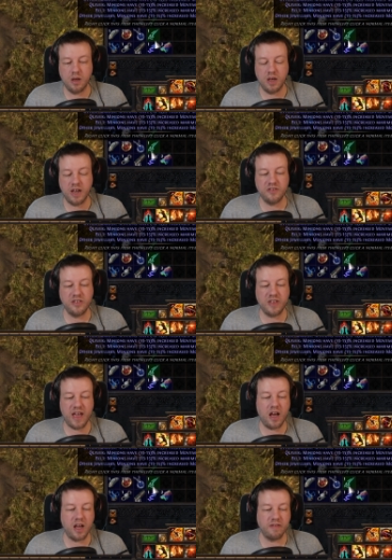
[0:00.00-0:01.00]
And as these get
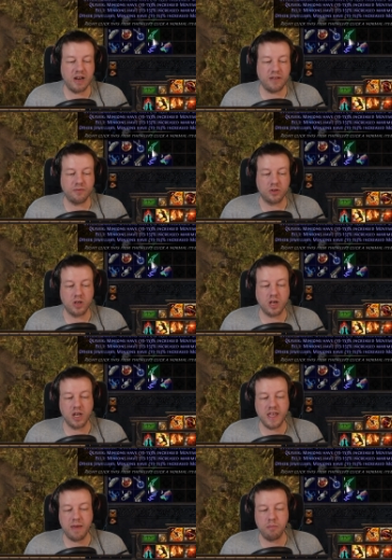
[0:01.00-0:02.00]
higher in level, you're going
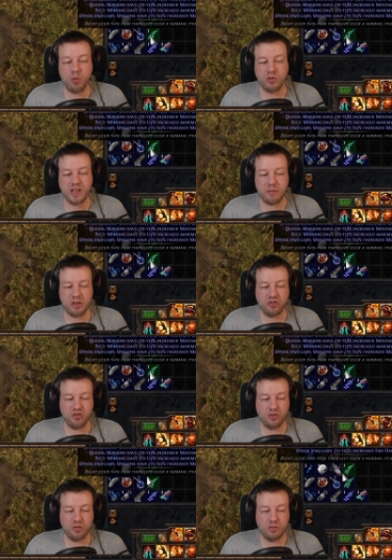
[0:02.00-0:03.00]
to get more
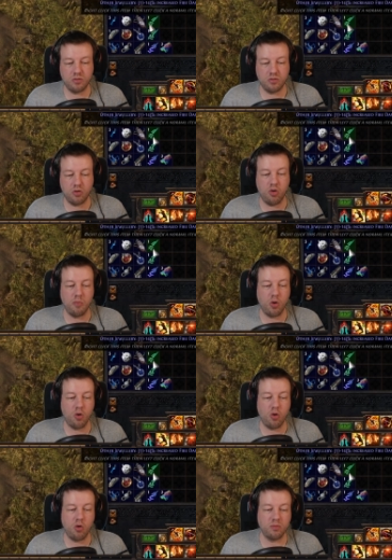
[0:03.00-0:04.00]
damage or
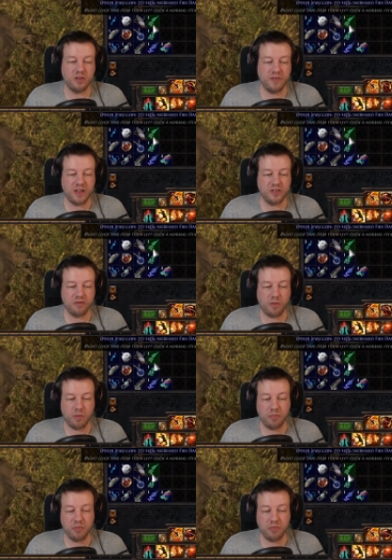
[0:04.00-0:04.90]
more defenses from them.